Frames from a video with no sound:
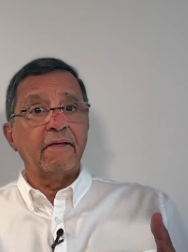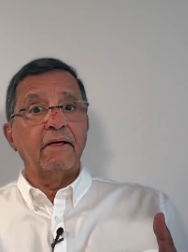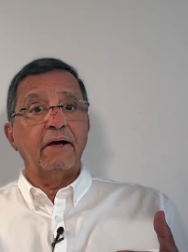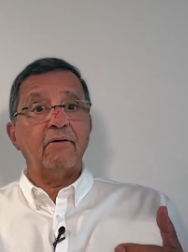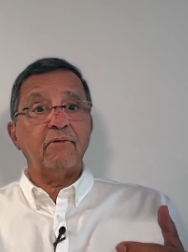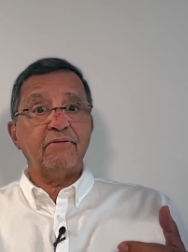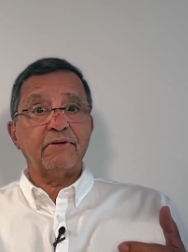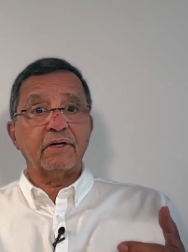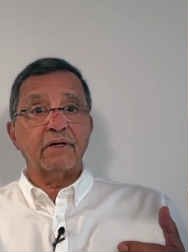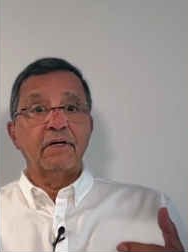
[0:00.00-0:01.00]

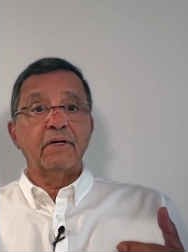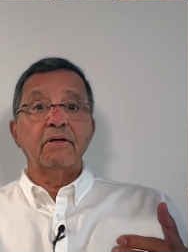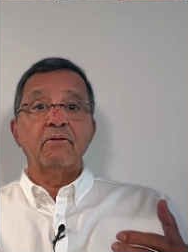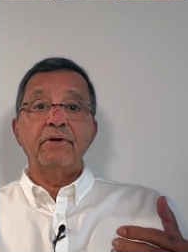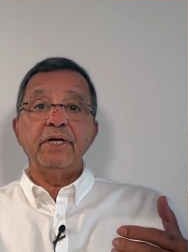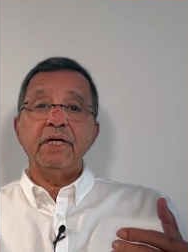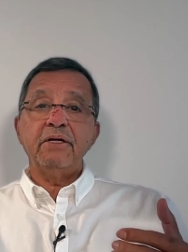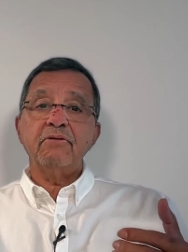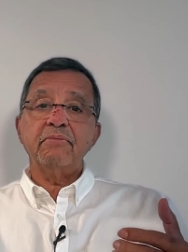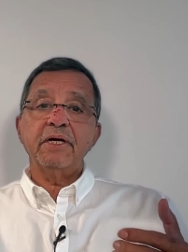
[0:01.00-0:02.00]
However, we
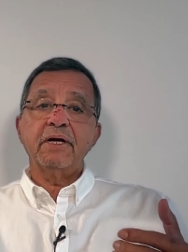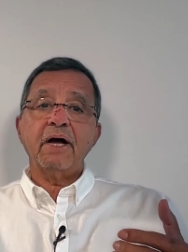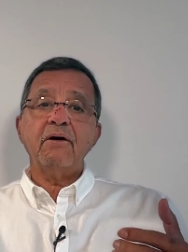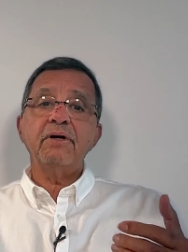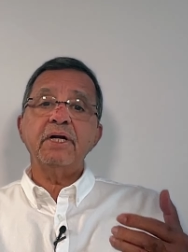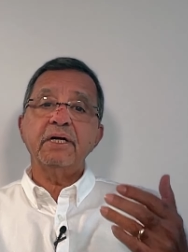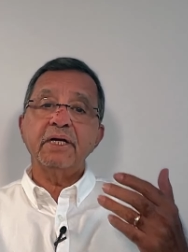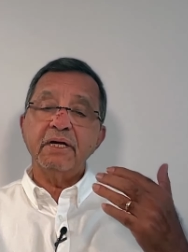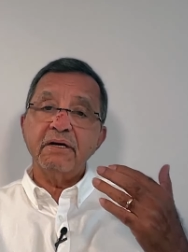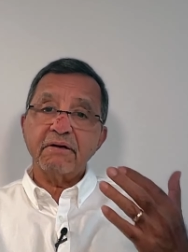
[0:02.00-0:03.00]
need to be grounded
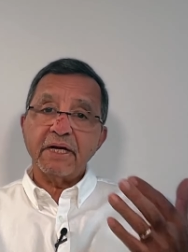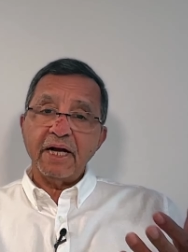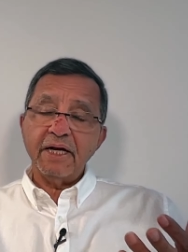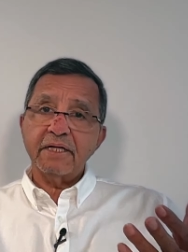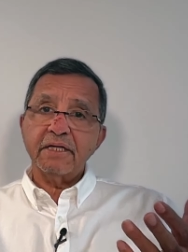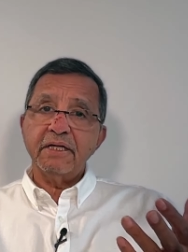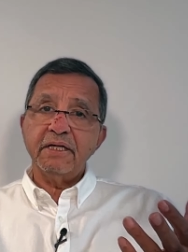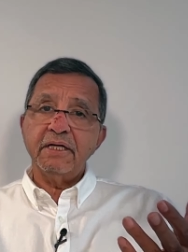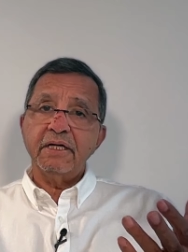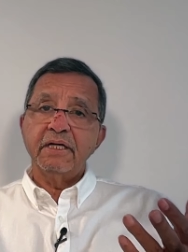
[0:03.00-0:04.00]
in reality